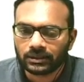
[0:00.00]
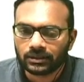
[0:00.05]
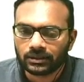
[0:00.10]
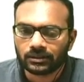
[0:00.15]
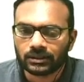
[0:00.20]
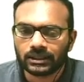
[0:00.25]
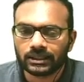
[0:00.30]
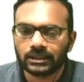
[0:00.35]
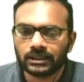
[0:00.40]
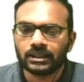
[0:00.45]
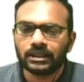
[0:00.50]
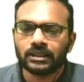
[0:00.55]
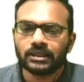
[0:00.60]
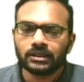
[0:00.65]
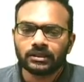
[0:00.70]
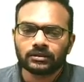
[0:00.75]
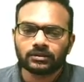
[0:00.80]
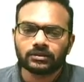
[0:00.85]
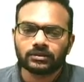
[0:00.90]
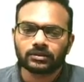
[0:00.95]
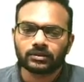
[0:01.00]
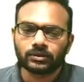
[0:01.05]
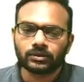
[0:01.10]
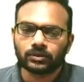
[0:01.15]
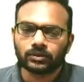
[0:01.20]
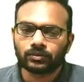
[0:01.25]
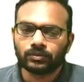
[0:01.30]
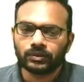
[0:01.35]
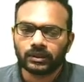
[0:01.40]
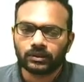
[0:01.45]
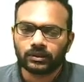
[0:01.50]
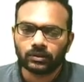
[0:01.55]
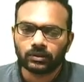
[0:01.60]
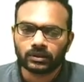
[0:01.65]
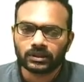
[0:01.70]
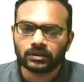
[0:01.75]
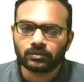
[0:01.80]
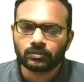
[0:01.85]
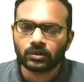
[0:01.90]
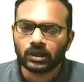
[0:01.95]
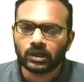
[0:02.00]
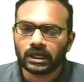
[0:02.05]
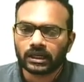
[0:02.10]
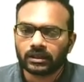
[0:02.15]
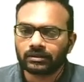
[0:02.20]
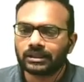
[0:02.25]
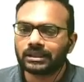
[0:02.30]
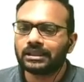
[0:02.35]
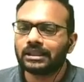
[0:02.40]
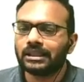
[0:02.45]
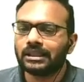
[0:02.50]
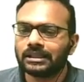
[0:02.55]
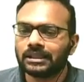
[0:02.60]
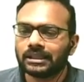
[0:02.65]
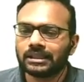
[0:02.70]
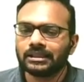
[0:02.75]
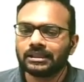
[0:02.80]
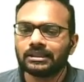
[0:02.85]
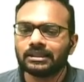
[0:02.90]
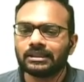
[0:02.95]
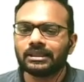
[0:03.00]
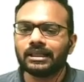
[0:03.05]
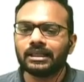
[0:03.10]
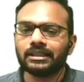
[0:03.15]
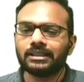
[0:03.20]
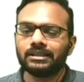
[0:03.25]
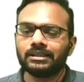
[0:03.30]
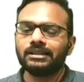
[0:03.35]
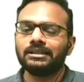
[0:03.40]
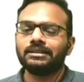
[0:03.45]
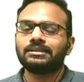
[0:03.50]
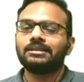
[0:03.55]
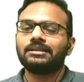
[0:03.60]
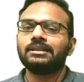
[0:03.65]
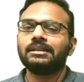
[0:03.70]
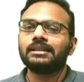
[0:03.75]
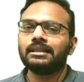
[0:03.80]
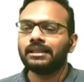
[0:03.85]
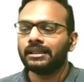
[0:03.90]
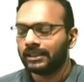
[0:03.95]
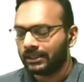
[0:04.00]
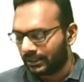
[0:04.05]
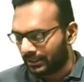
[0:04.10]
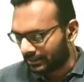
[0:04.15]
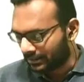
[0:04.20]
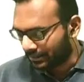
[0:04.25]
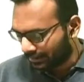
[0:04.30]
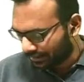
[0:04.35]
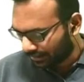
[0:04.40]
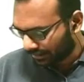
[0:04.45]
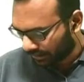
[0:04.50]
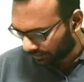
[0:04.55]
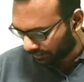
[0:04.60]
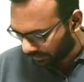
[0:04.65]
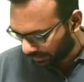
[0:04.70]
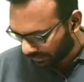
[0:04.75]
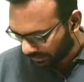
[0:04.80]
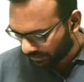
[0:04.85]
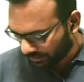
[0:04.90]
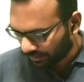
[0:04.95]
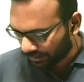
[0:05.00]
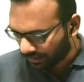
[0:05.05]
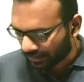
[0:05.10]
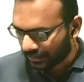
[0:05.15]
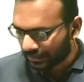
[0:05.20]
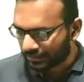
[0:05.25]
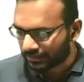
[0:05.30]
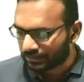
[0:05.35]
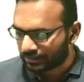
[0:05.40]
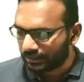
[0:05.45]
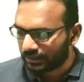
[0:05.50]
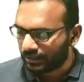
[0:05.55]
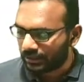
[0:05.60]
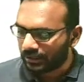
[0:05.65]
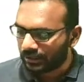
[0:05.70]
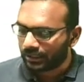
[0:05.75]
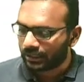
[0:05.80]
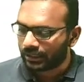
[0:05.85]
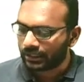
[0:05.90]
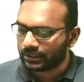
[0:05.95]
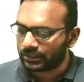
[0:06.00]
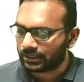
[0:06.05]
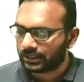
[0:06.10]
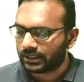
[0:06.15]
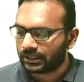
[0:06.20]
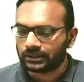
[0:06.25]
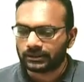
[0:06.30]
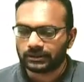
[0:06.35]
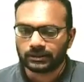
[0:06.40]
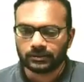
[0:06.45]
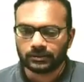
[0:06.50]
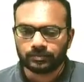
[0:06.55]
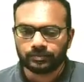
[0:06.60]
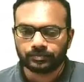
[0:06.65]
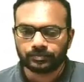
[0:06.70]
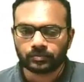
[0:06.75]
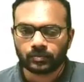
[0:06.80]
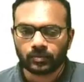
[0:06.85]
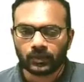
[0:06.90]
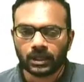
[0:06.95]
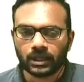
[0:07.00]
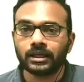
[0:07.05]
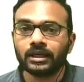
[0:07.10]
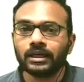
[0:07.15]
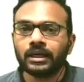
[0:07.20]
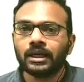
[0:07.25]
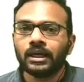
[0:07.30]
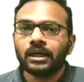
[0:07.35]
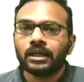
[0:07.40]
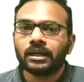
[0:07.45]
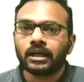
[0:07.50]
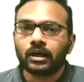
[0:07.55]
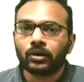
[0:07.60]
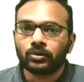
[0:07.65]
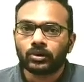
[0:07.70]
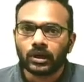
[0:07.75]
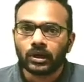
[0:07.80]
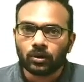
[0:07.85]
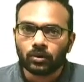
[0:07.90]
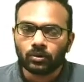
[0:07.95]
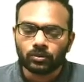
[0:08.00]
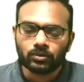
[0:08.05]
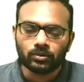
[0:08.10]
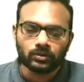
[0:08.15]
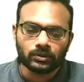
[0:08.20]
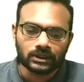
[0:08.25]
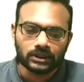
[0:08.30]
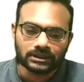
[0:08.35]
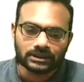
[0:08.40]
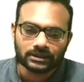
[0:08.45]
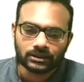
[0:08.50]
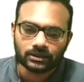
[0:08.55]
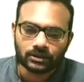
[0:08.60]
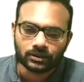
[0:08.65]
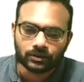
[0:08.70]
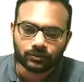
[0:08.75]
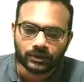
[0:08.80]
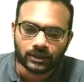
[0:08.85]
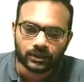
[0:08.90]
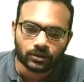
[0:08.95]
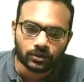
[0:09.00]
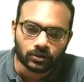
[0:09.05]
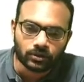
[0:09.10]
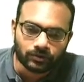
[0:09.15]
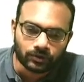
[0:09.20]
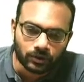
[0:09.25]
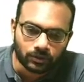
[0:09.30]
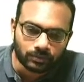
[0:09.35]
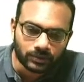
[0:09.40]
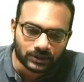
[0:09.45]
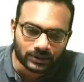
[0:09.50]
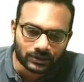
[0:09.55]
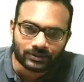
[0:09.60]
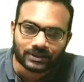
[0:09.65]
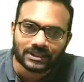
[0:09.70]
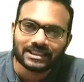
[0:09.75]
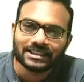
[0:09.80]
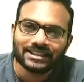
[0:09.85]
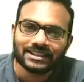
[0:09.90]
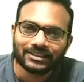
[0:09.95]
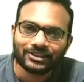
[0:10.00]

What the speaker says: right? So we got it more accurately than that. It's 30 GeV. Okay, that's the correct answer. Okay. Now is your window of opportunity